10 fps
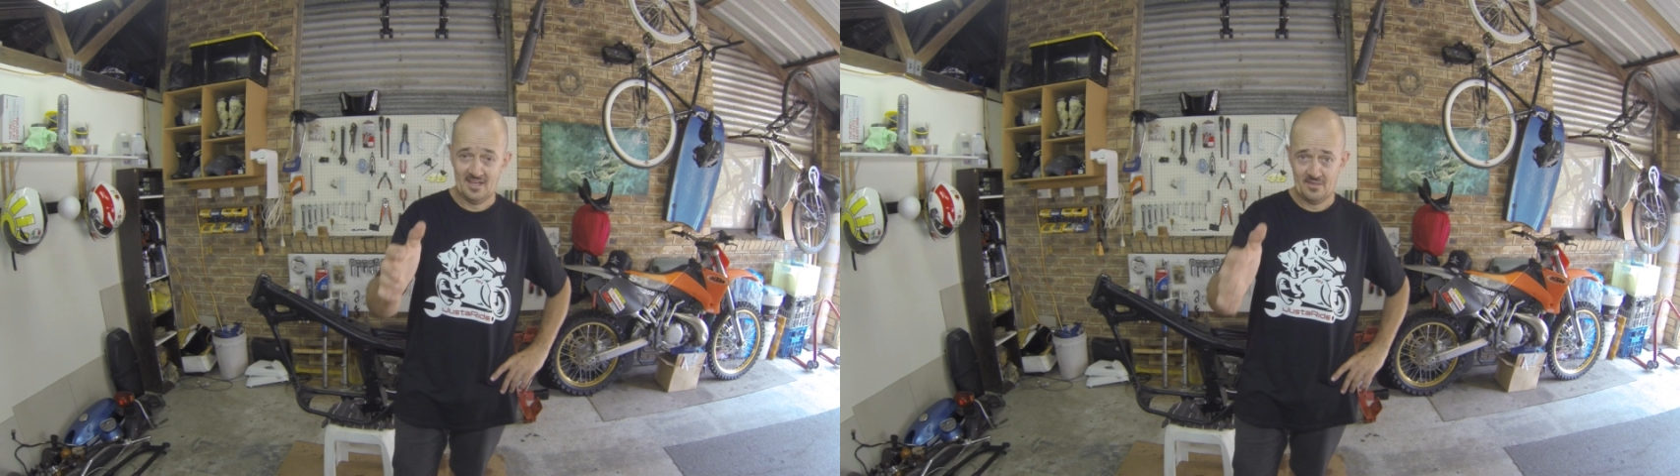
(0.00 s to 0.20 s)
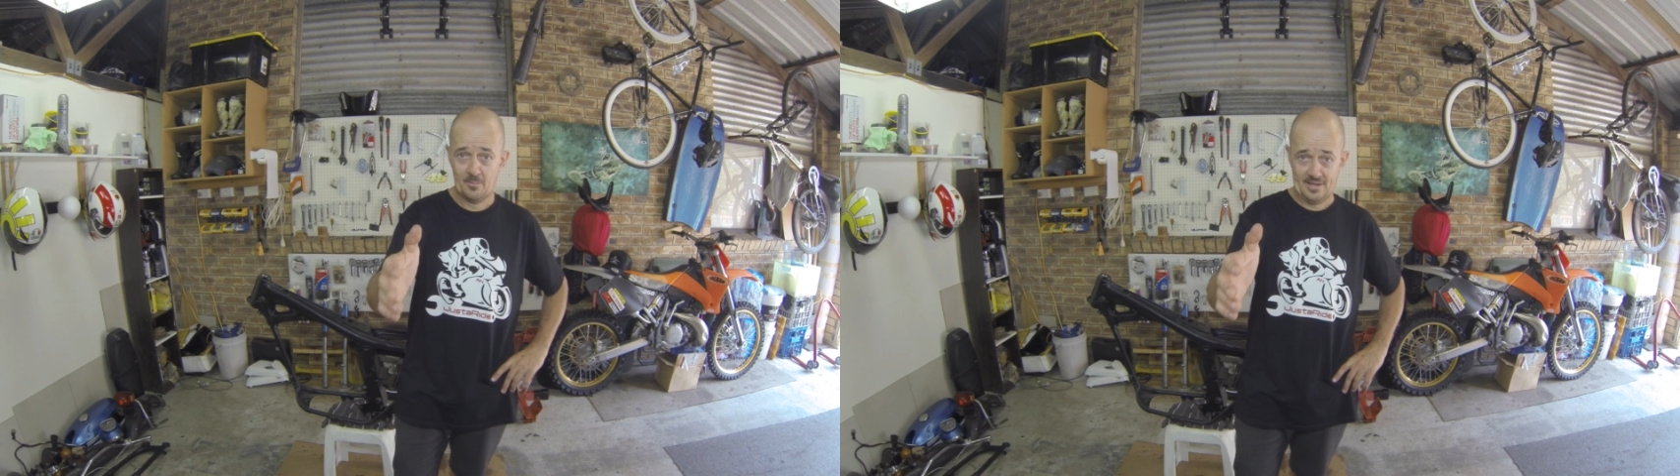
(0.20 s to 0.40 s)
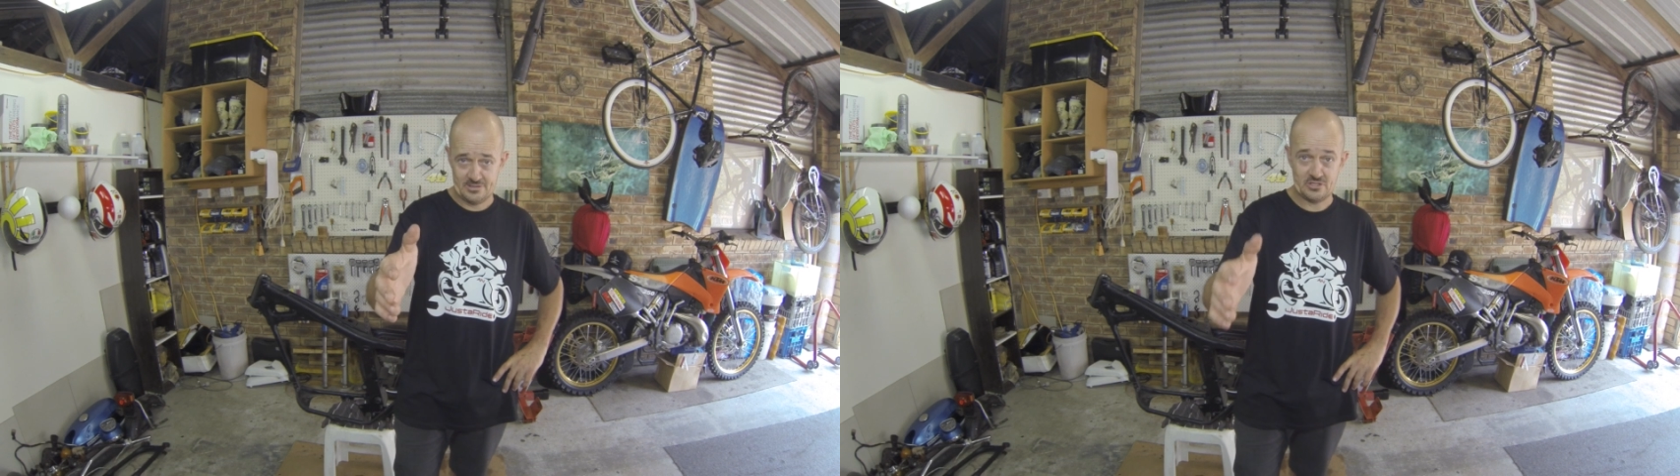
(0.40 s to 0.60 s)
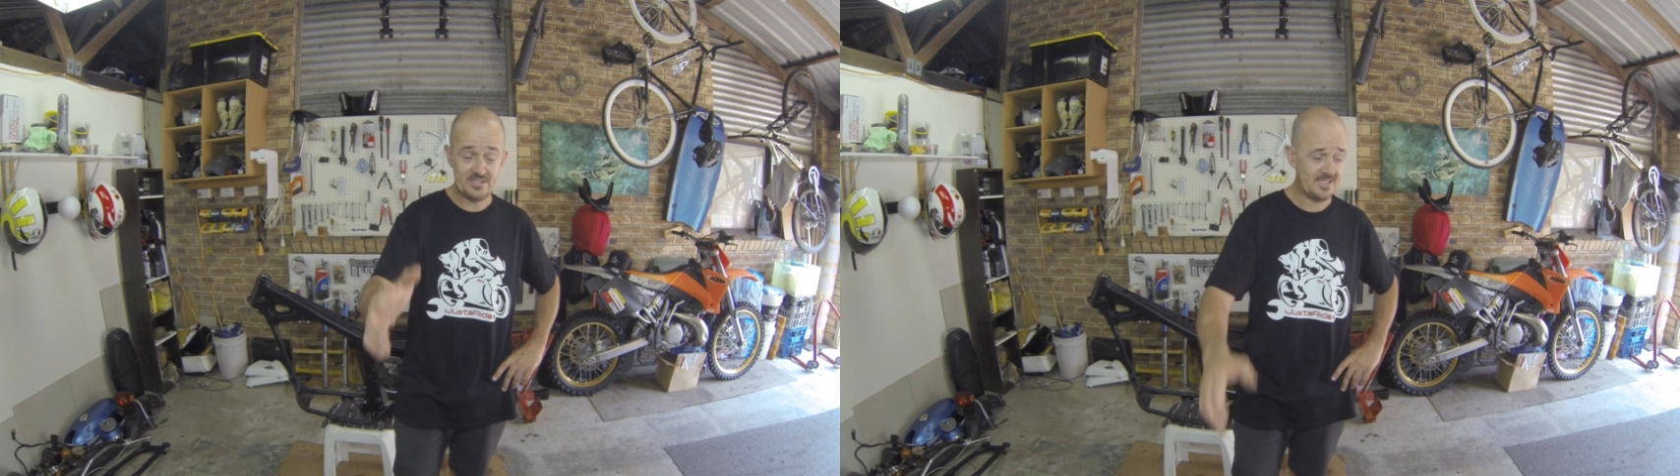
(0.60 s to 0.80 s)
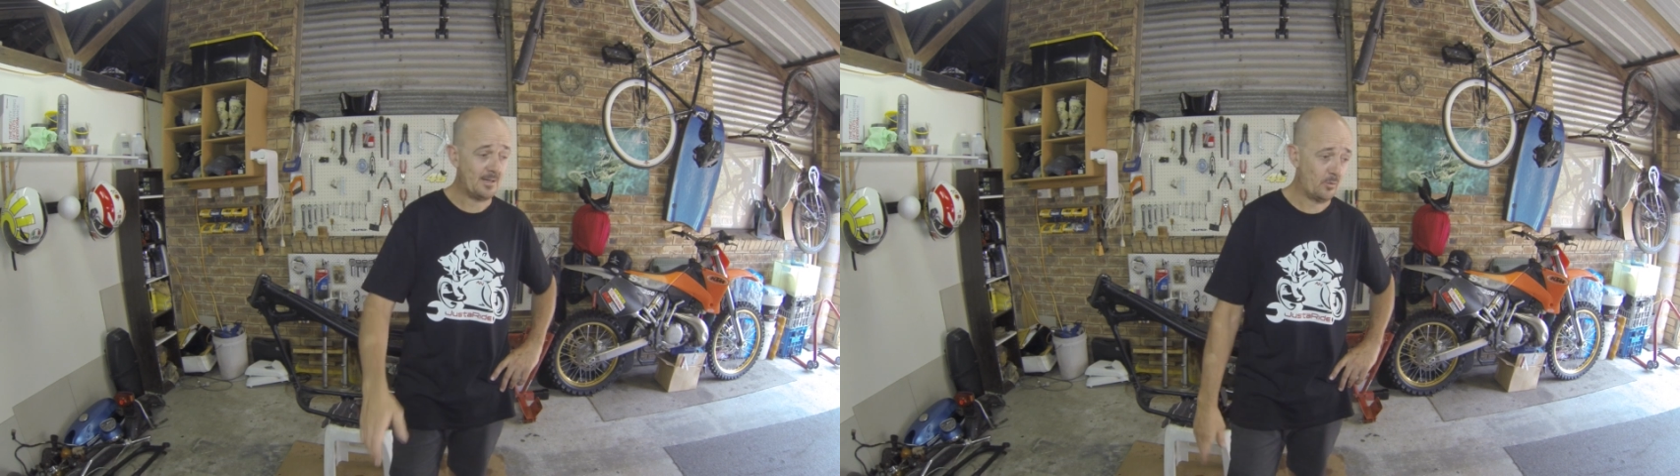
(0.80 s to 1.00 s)
the budget,
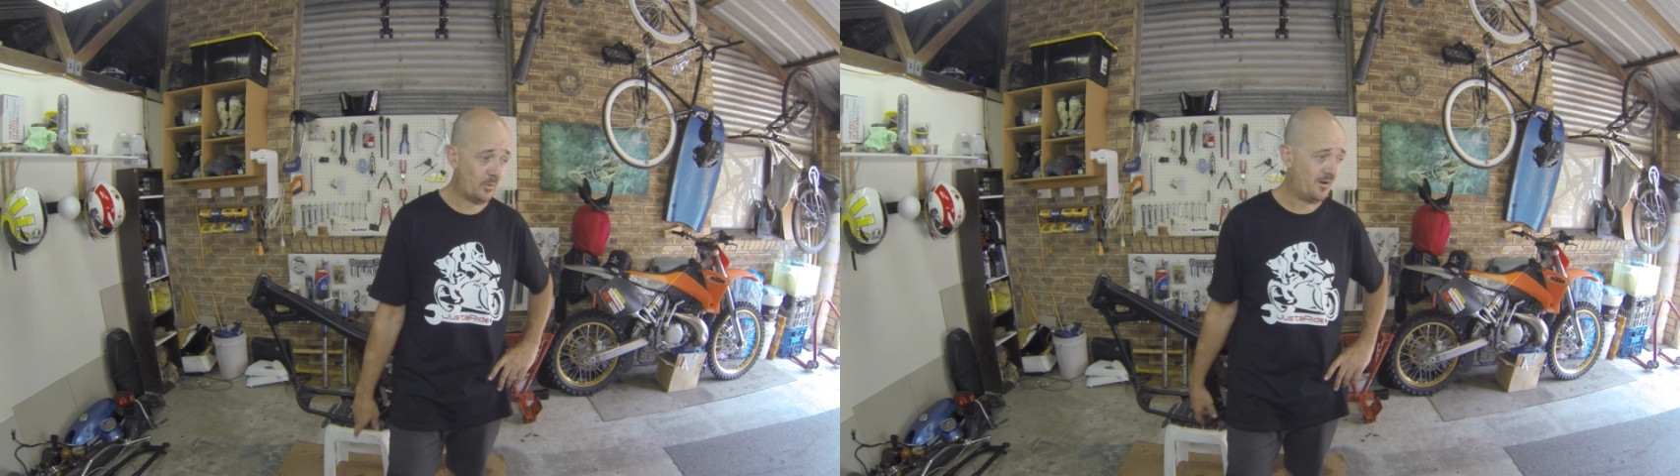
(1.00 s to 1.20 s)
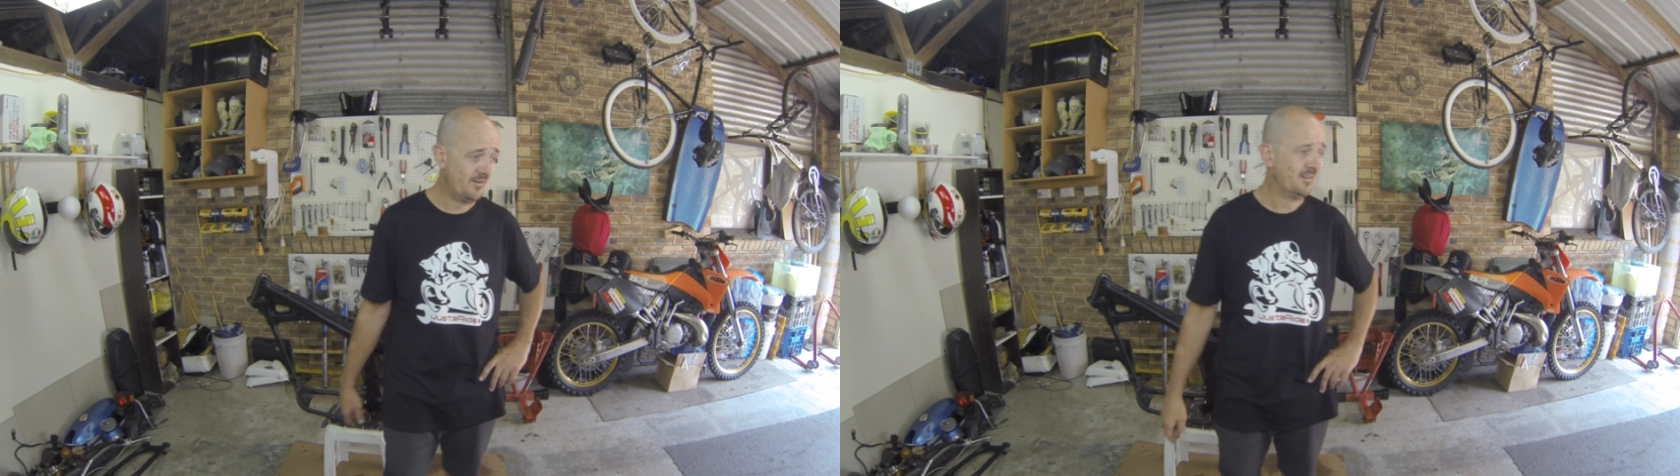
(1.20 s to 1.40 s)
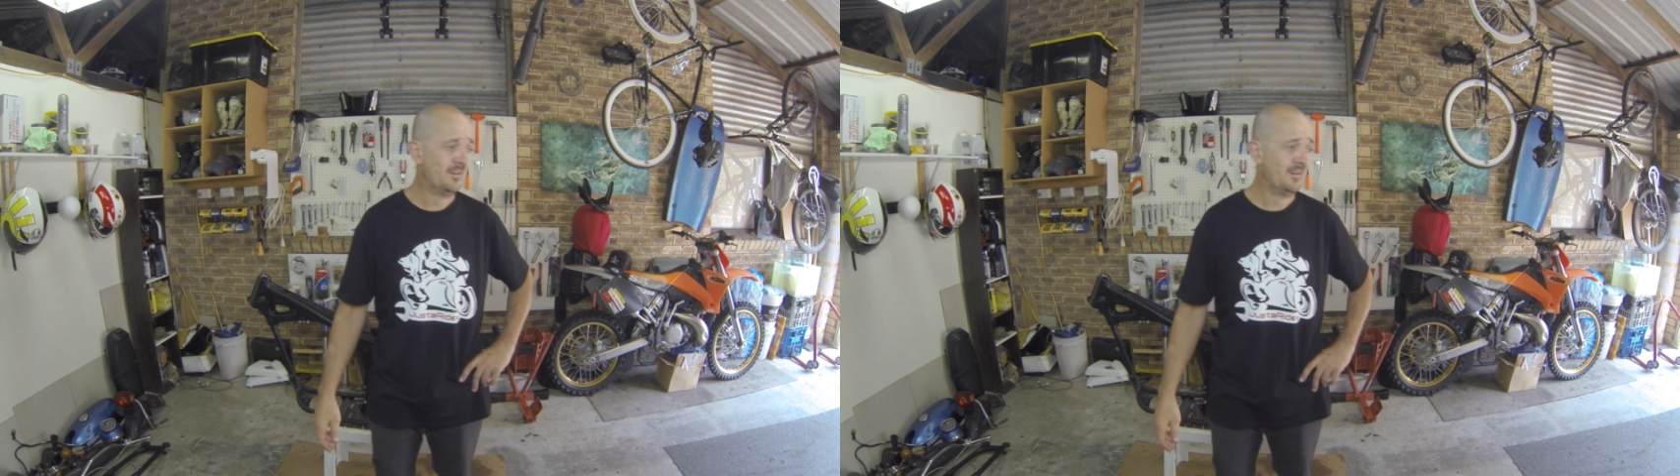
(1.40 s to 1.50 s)
number one.